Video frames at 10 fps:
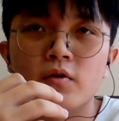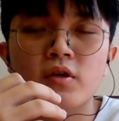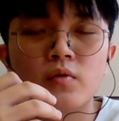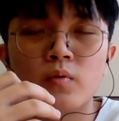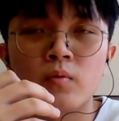you
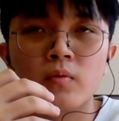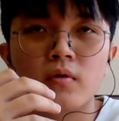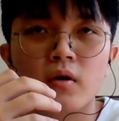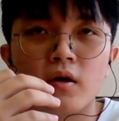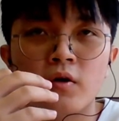need to
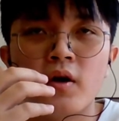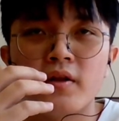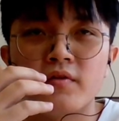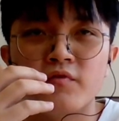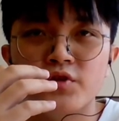go
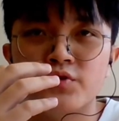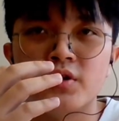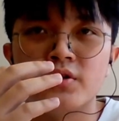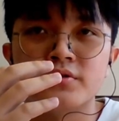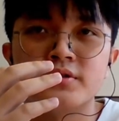and
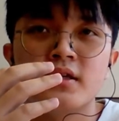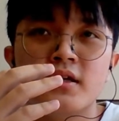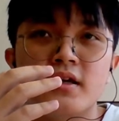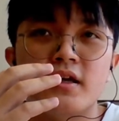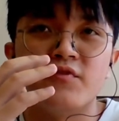visuals
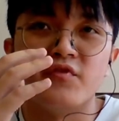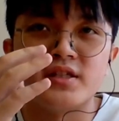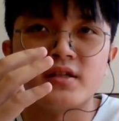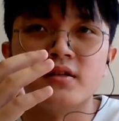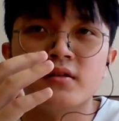in
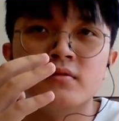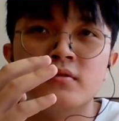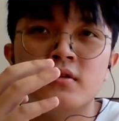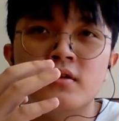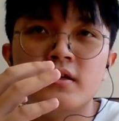physical.